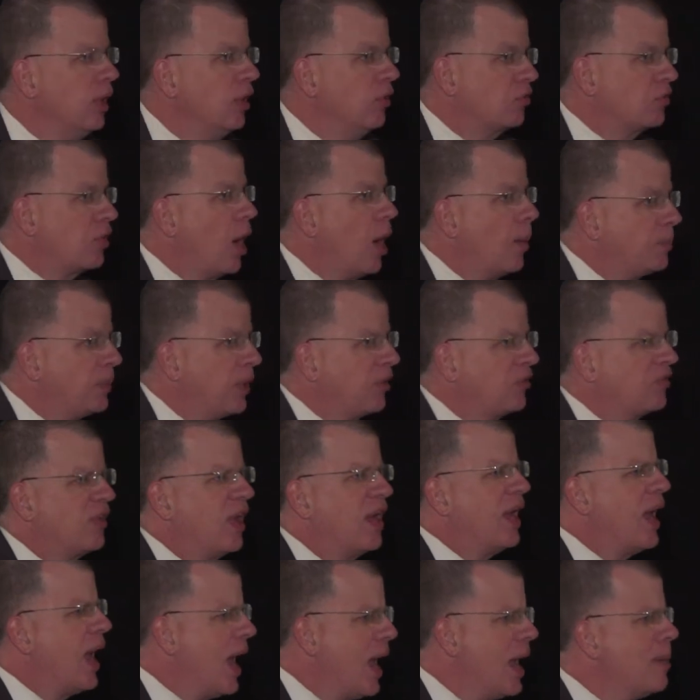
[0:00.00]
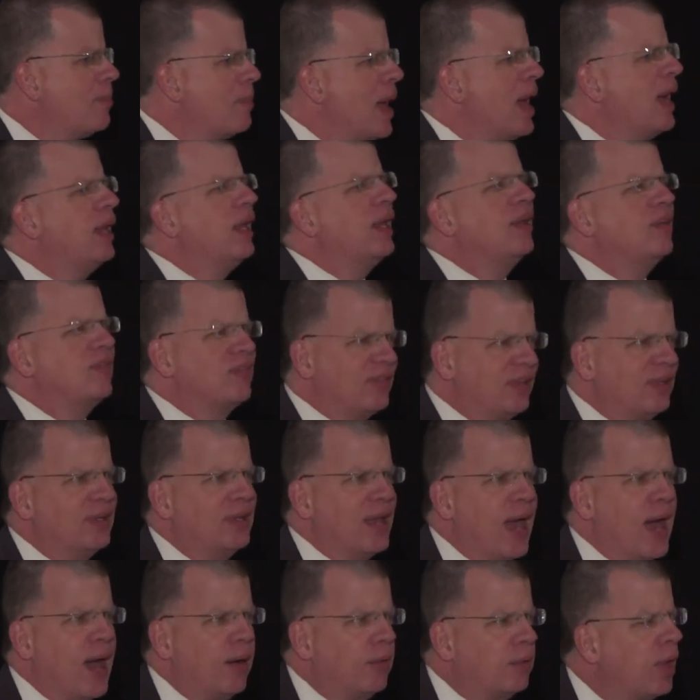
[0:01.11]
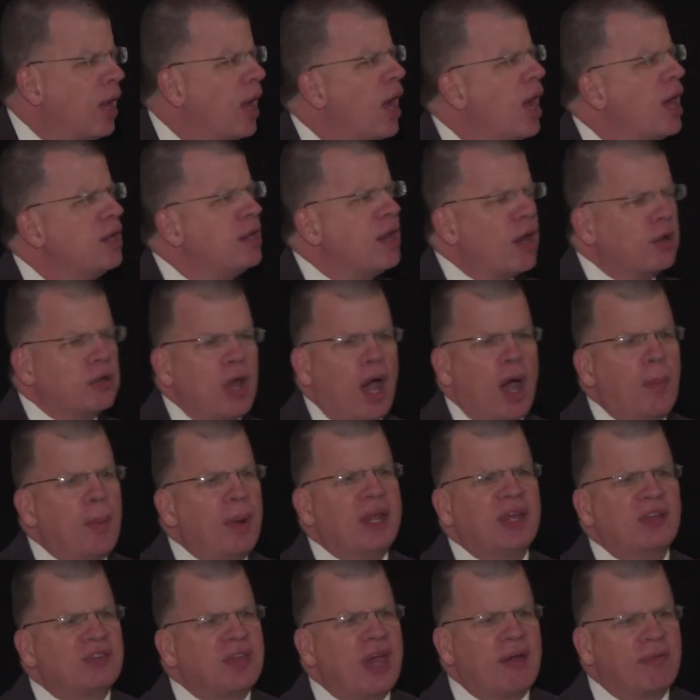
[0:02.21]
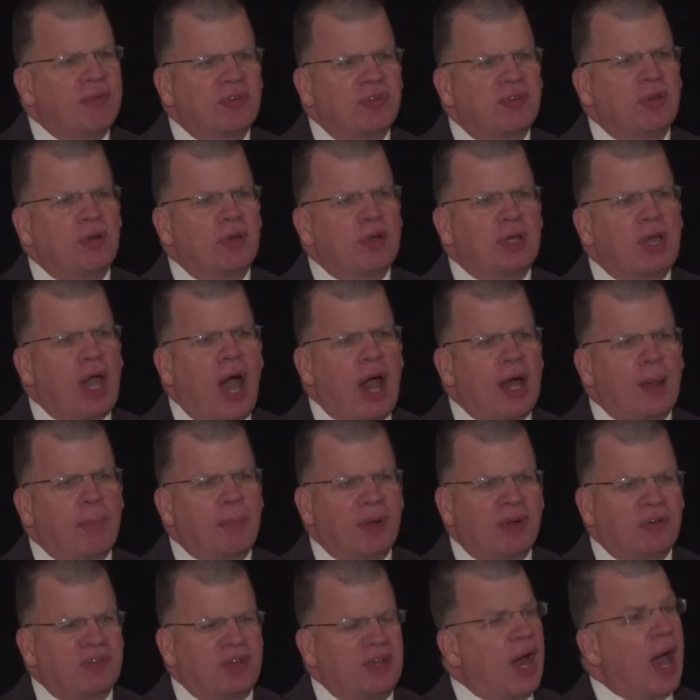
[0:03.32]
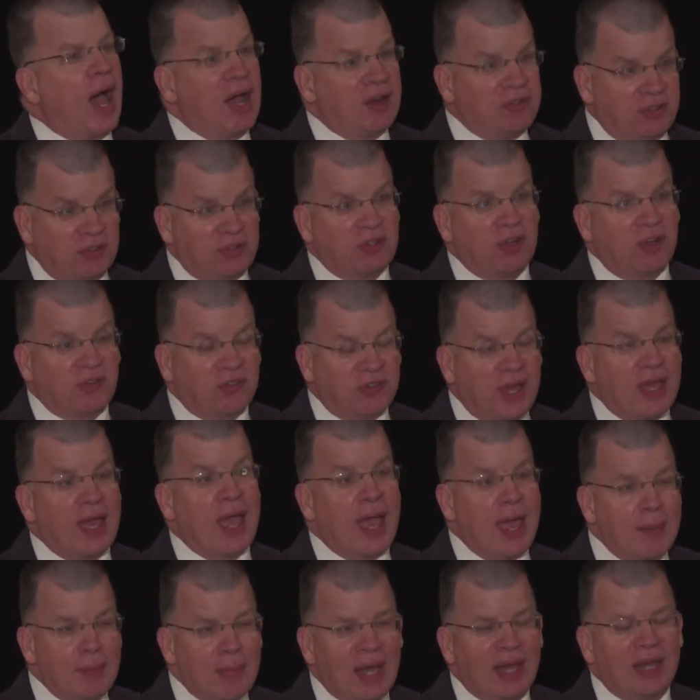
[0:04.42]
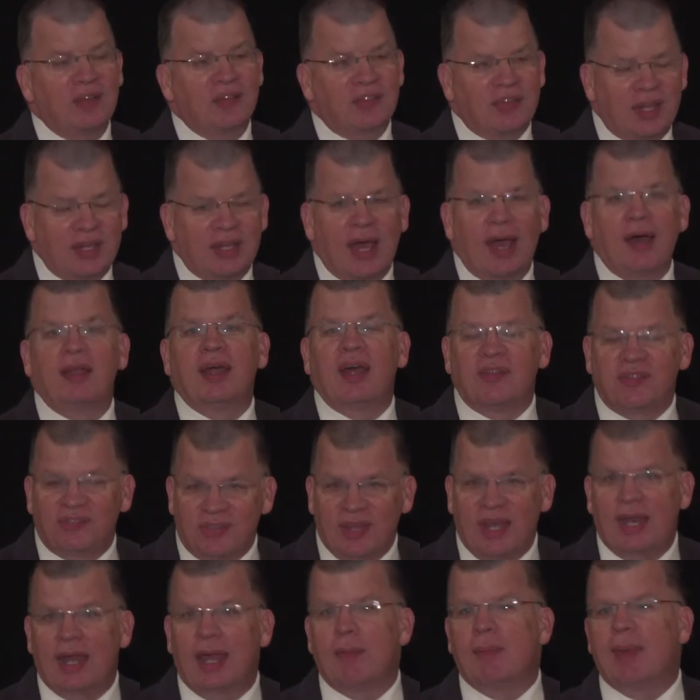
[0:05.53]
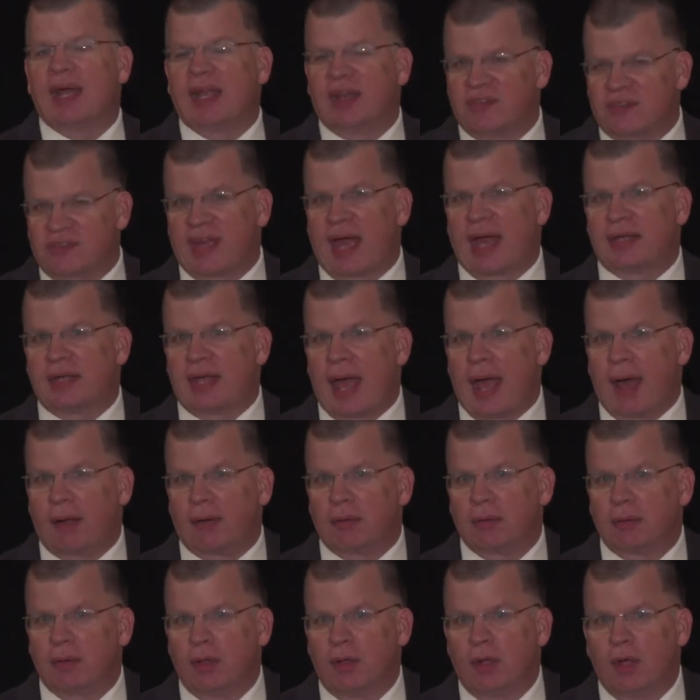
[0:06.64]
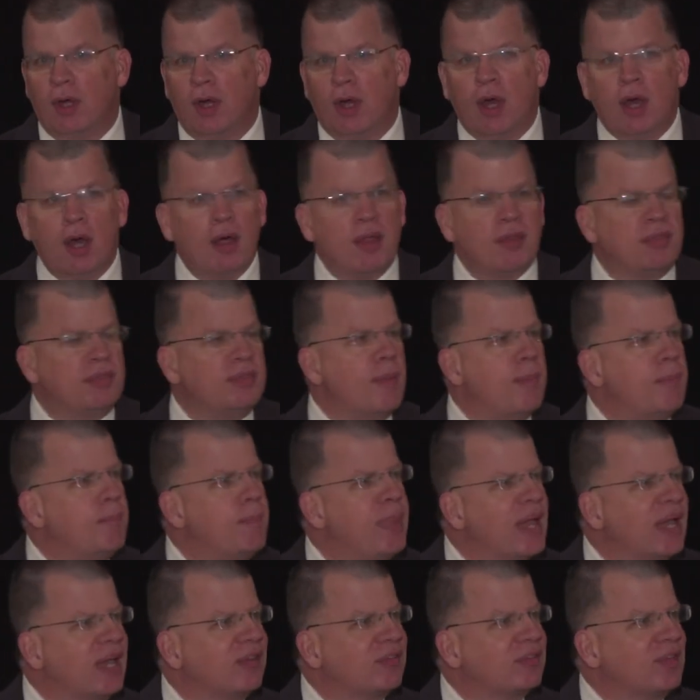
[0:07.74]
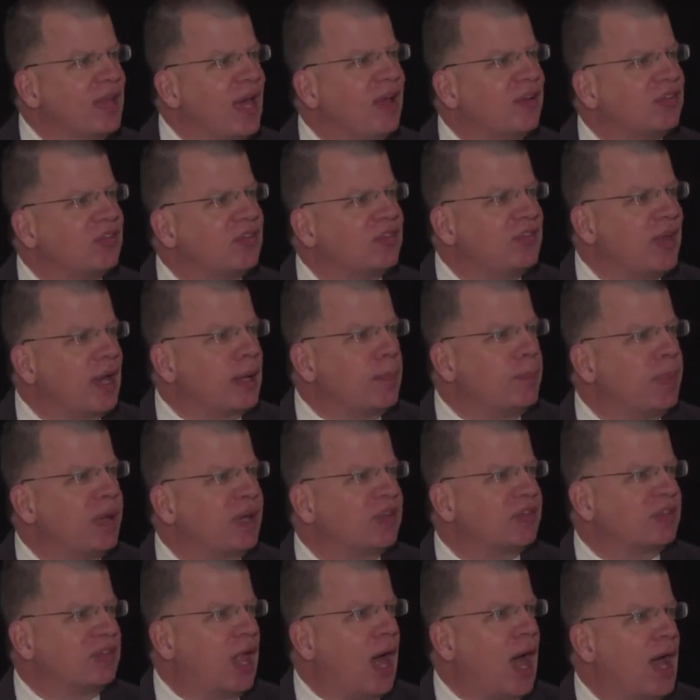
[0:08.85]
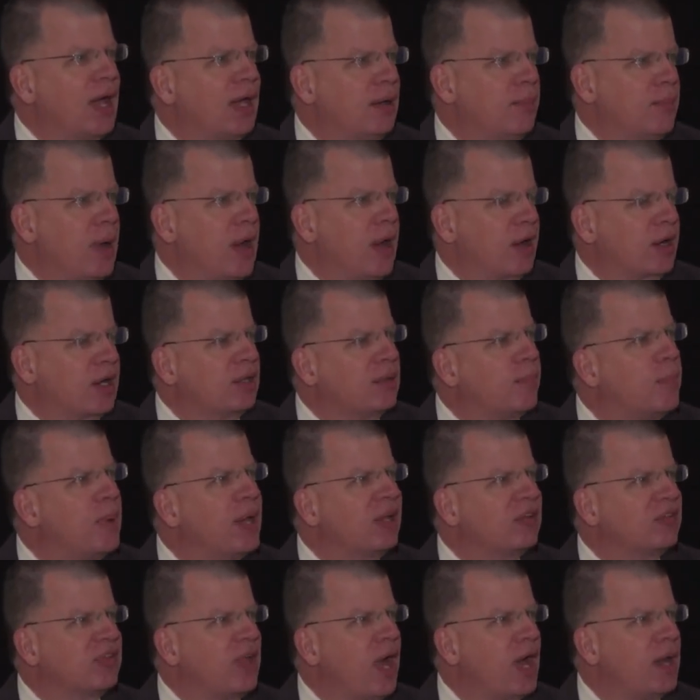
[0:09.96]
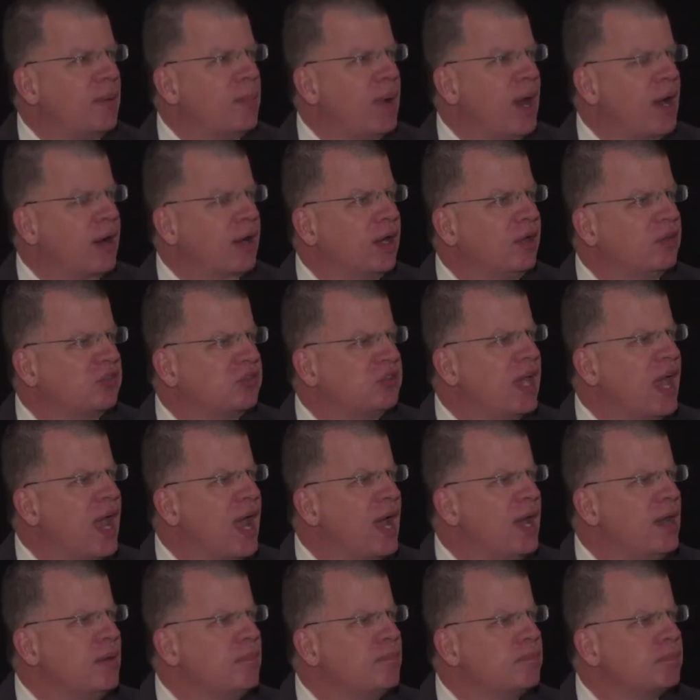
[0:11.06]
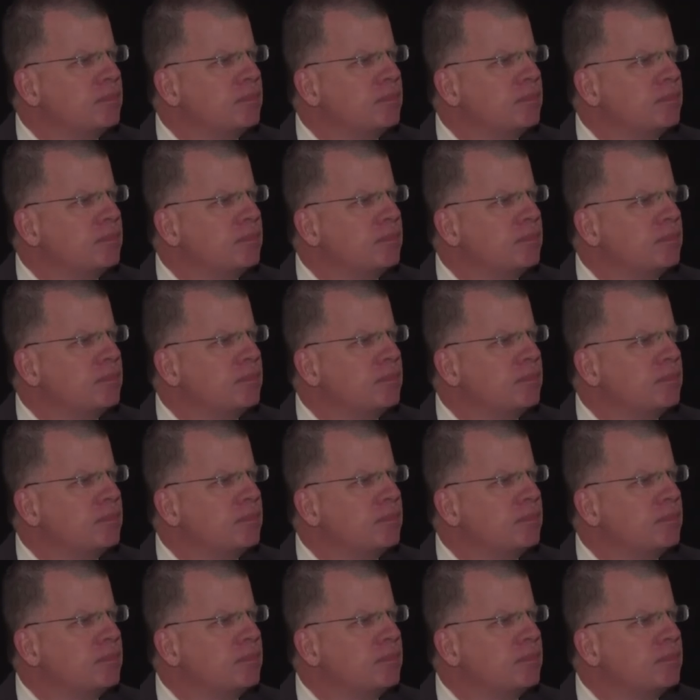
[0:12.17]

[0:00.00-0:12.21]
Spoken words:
is go up there and say amen and sit down. Now, nobody has ever got up there and said, I should just say amen and sit down, has said amen and sat down. That is the second biggest lie in America. The biggest lie in America is, Dan,